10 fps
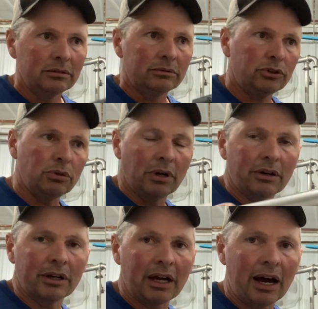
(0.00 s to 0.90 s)

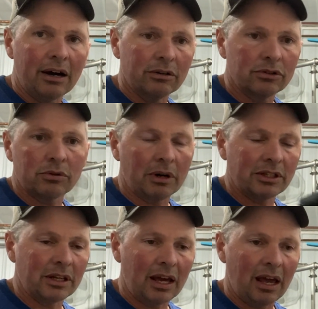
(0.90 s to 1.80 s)
200 cows twice a
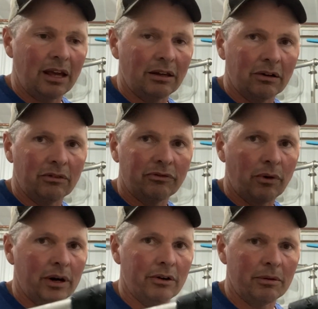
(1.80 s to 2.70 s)
day,
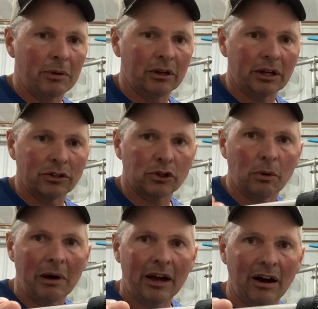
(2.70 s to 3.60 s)
400 milkings go
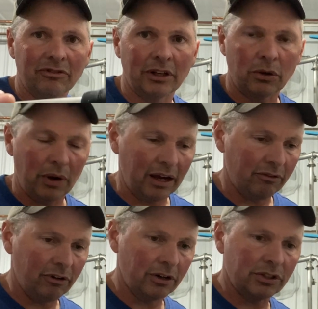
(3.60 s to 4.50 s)
by awfully quick,
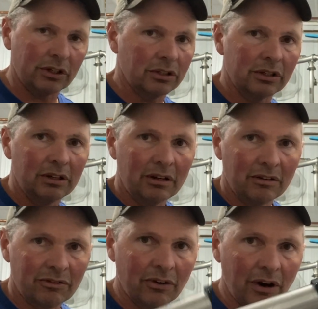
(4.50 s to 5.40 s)
versus
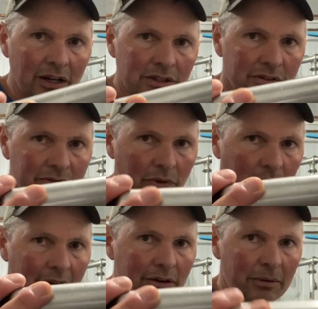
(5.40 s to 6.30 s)
for us,
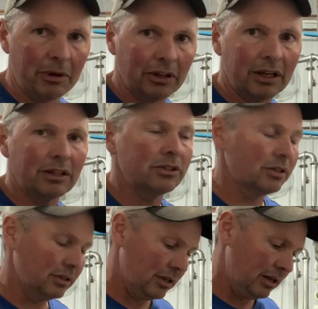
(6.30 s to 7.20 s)
400 milkings
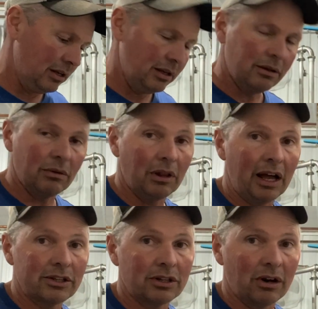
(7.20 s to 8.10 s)
will
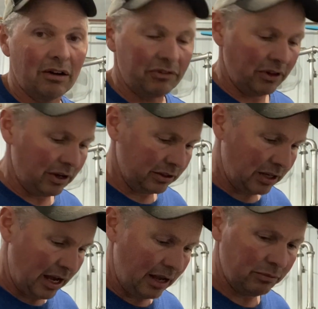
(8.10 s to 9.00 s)
last an awful long
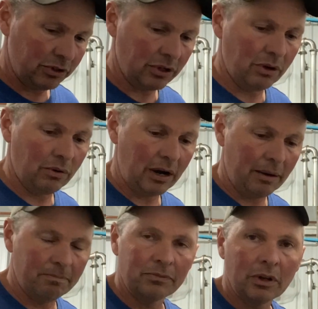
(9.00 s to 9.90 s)
time. So
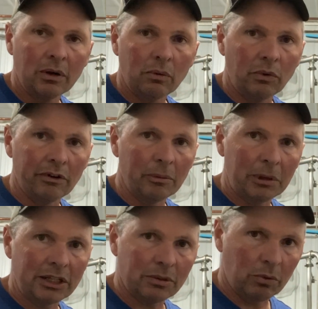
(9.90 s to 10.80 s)
we
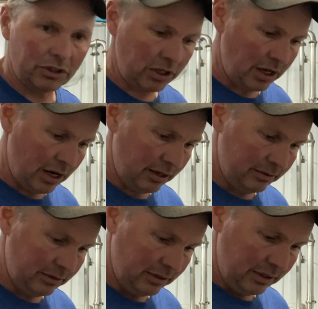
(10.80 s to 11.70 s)
replace them once a year,
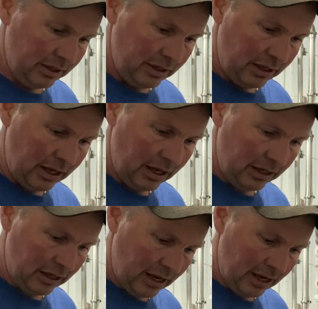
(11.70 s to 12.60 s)
and
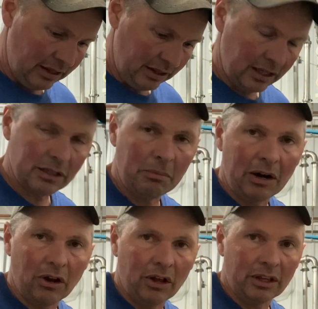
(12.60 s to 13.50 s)
that's about
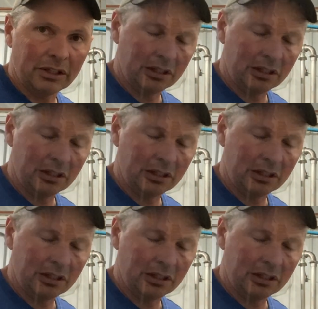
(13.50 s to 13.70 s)
all that's